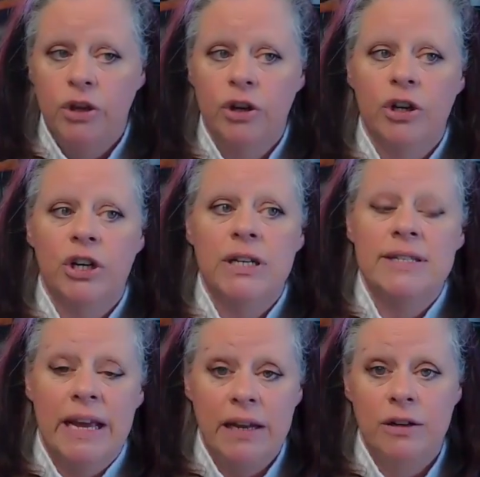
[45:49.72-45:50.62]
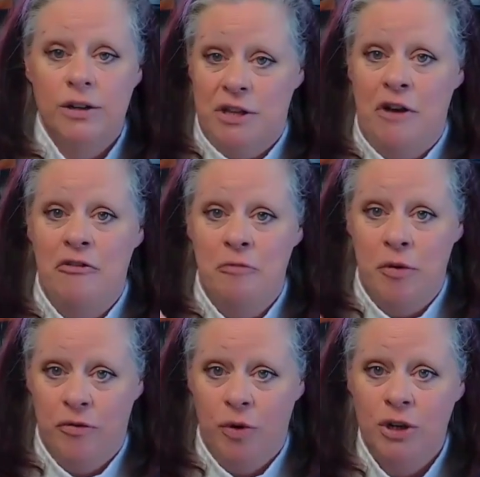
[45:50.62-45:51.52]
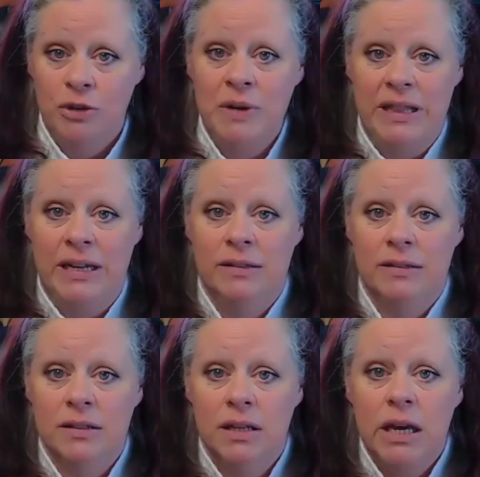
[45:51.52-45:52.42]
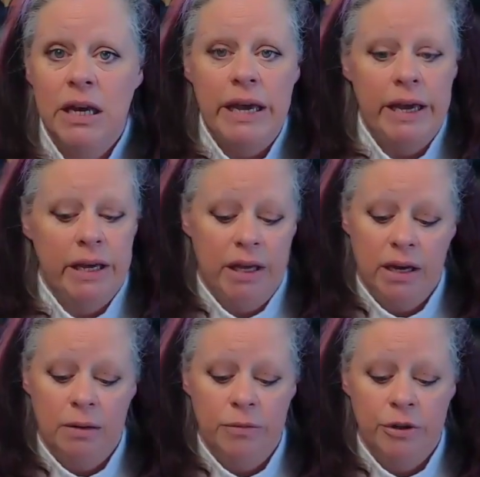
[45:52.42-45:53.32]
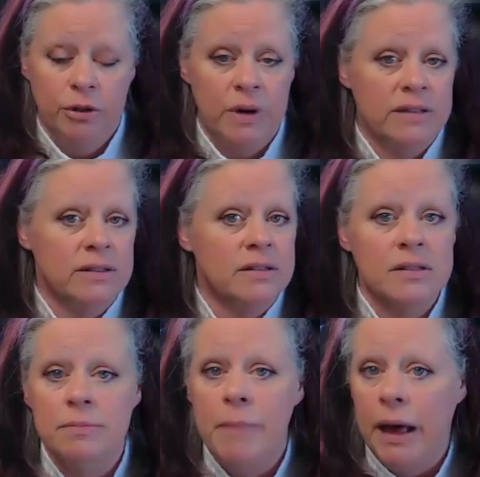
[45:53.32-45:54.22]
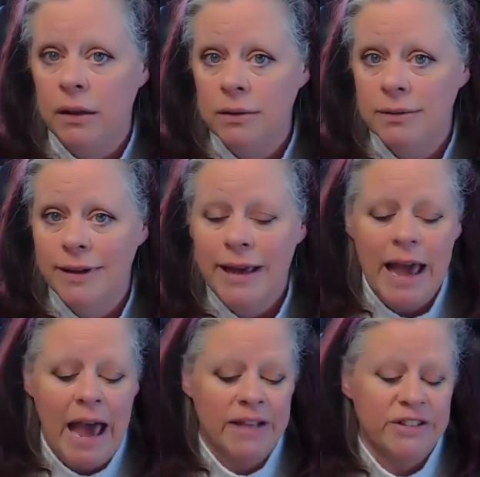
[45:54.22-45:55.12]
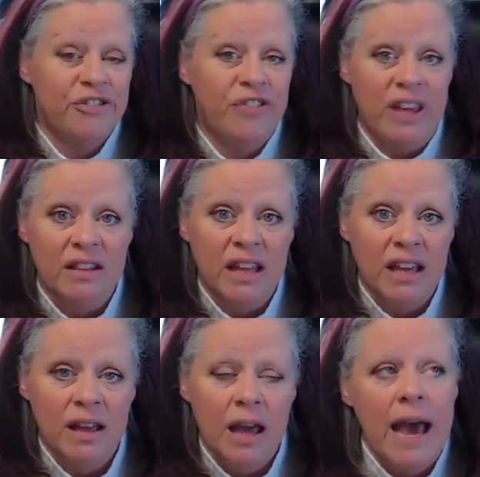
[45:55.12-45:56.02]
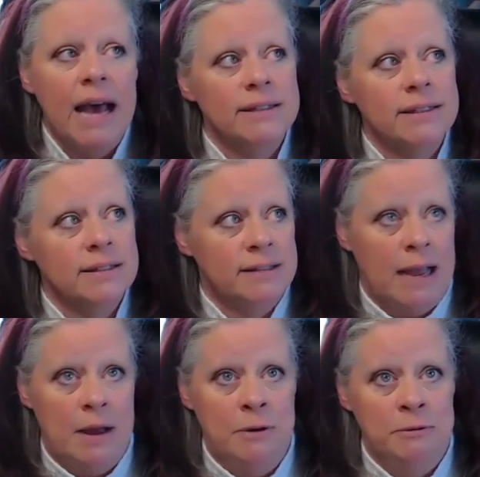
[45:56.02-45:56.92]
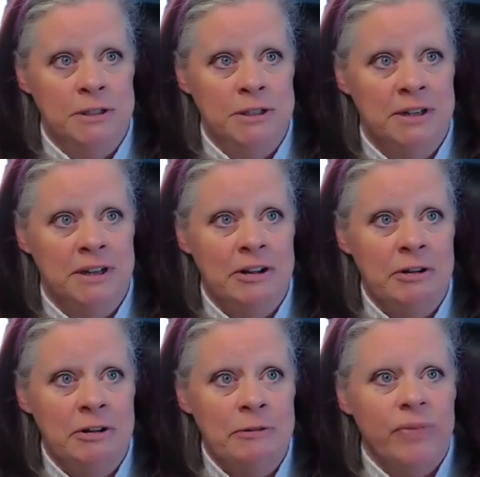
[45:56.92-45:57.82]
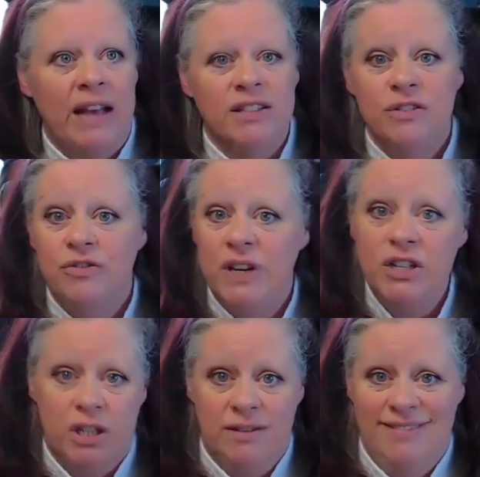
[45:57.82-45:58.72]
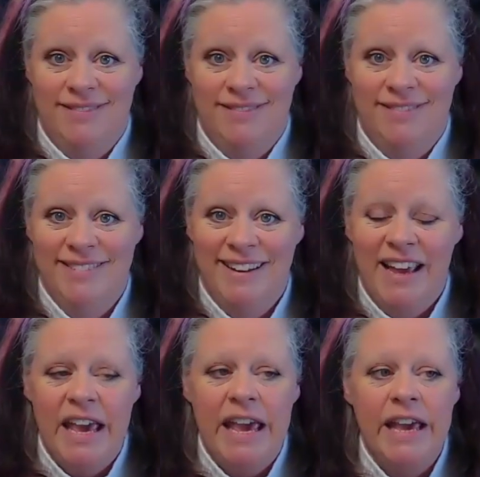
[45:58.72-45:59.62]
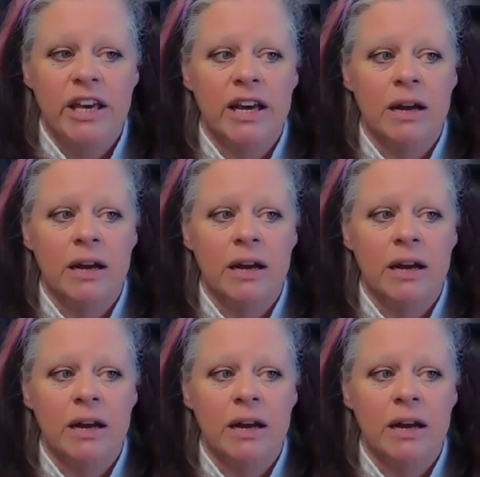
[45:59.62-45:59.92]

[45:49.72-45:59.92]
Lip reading: You're going to say to yourself before doing this, it could come through as a smell, as a feeling, as a sound, as a vision. It